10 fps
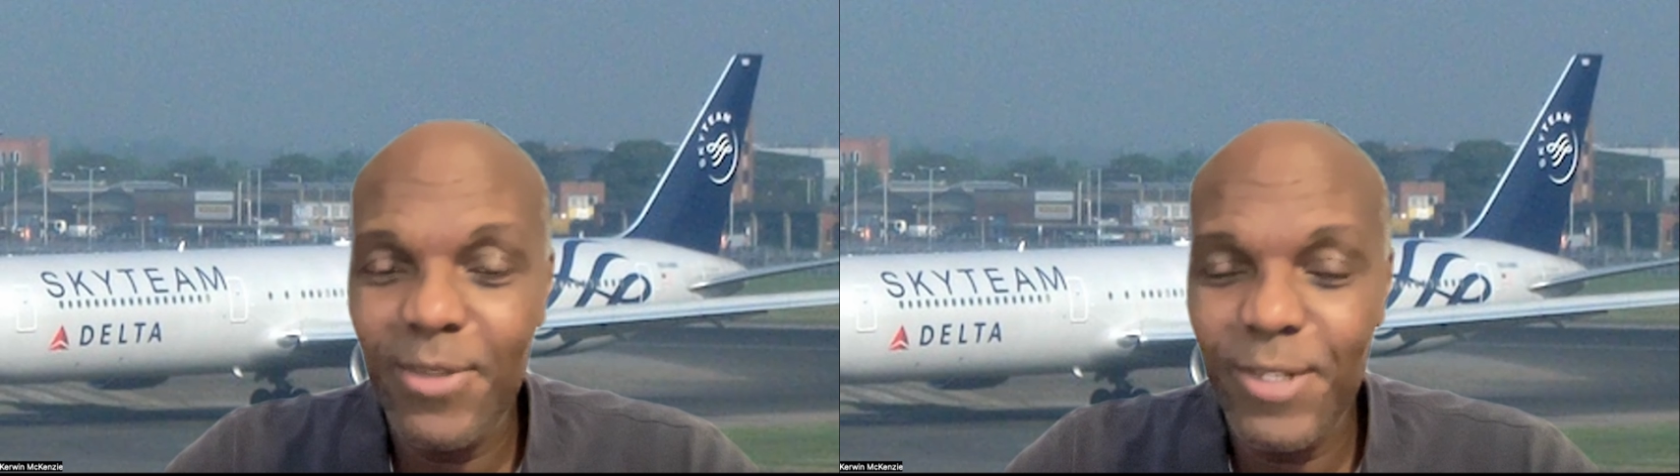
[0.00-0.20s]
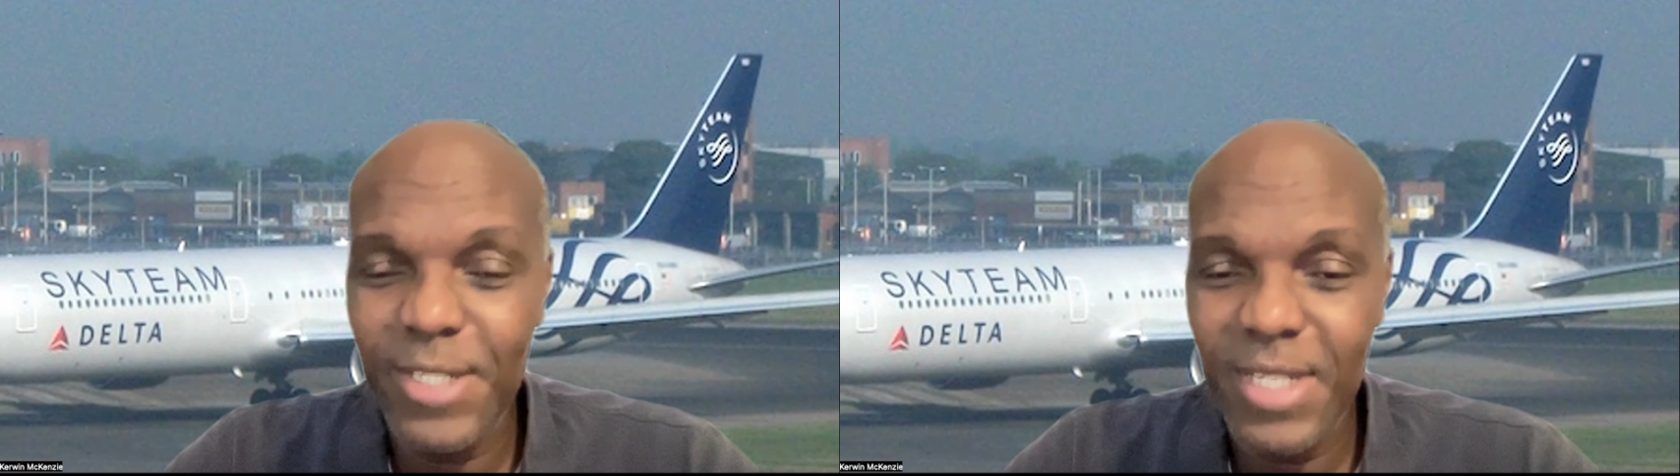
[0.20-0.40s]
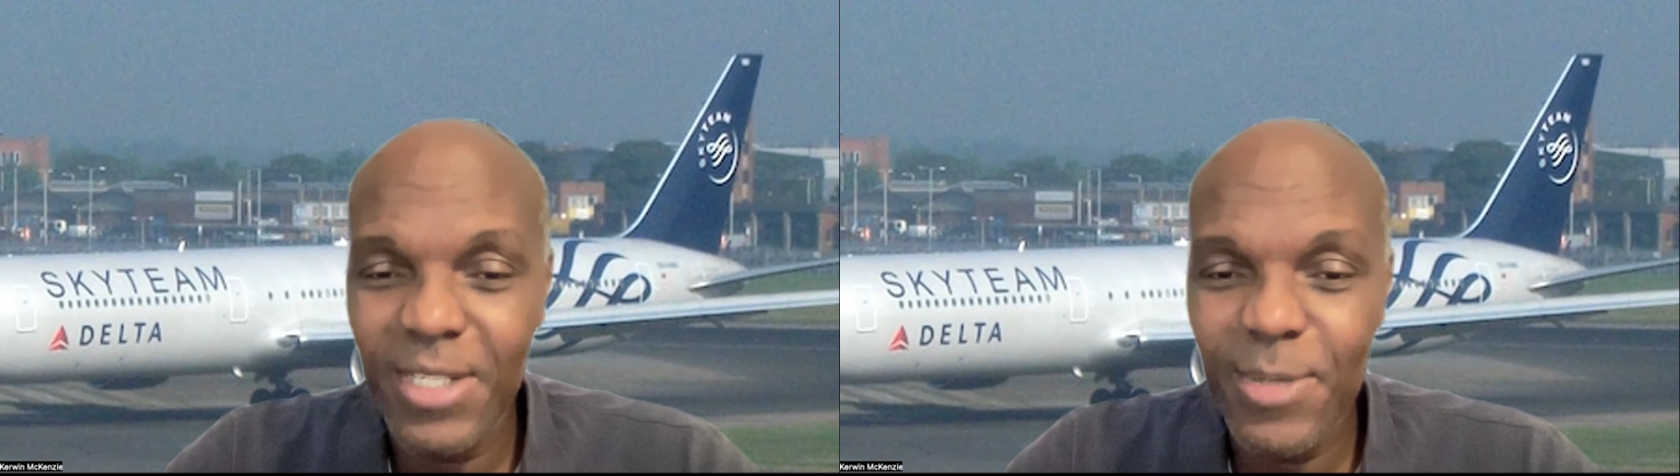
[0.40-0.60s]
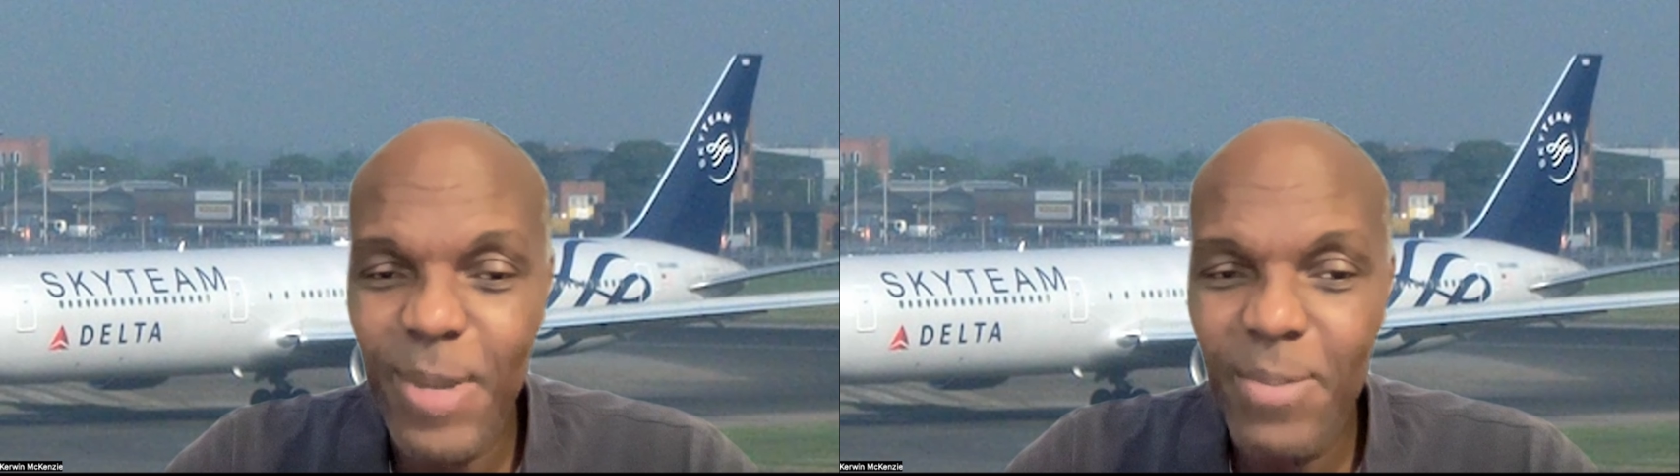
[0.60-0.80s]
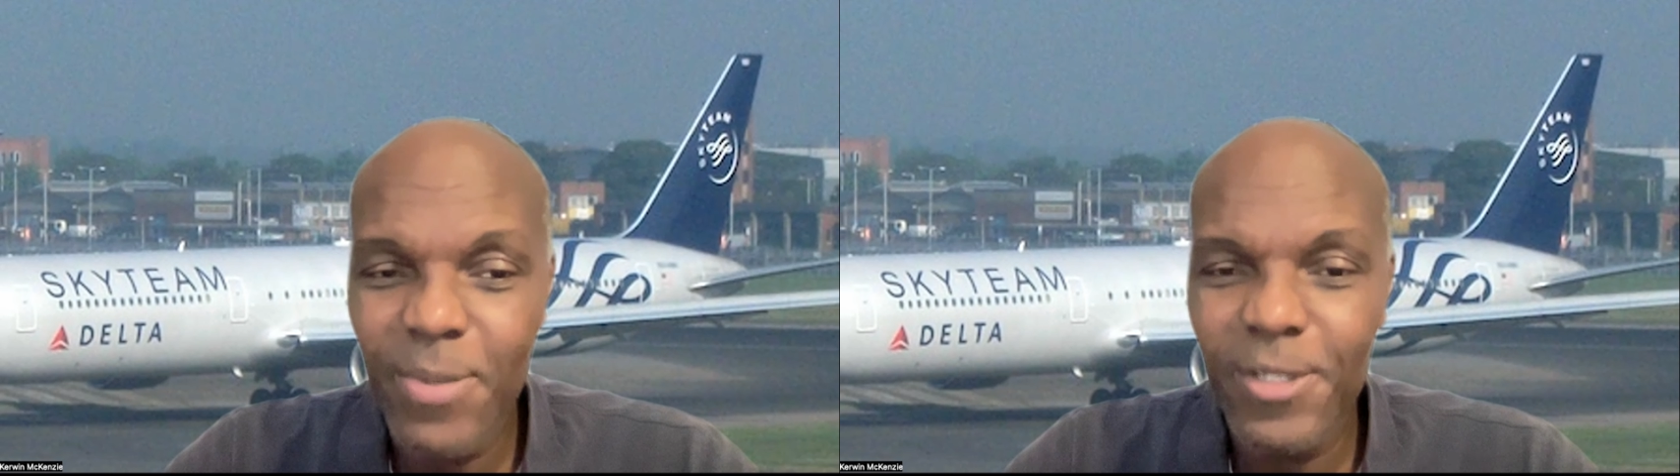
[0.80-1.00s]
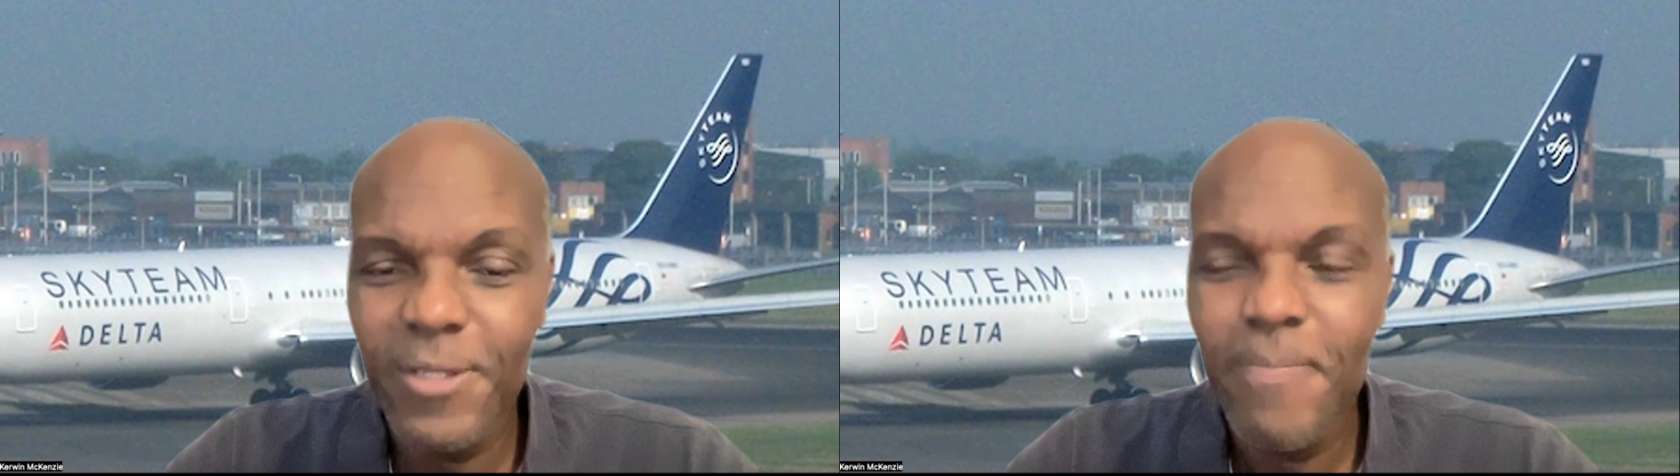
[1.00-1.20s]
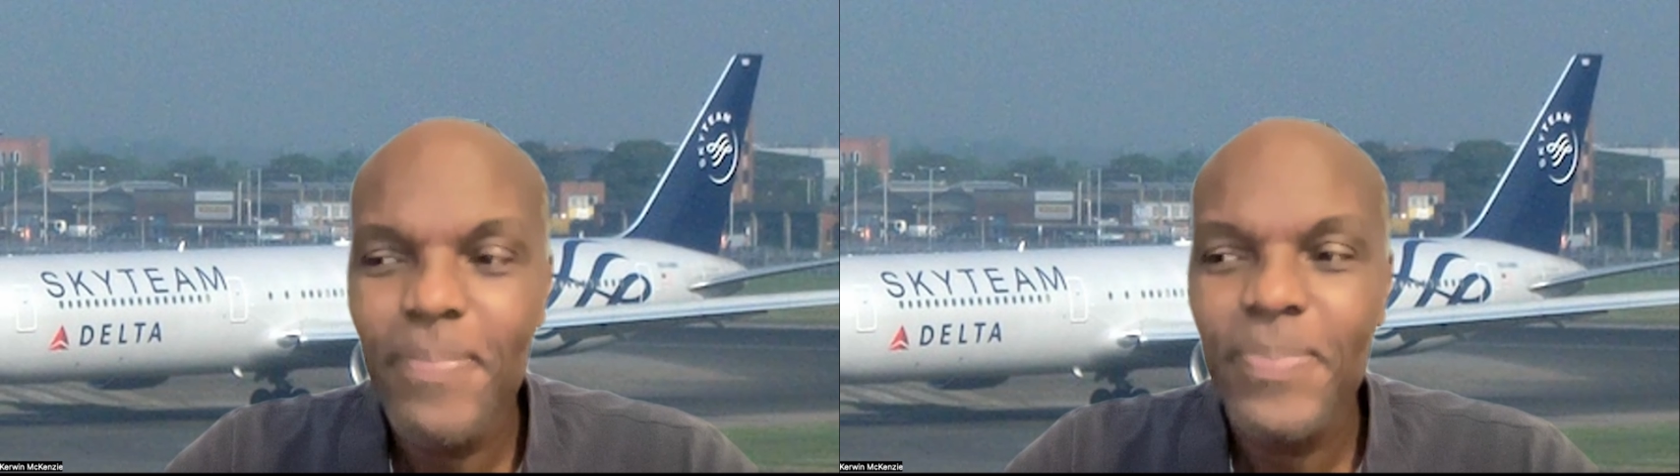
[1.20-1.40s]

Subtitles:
360 members,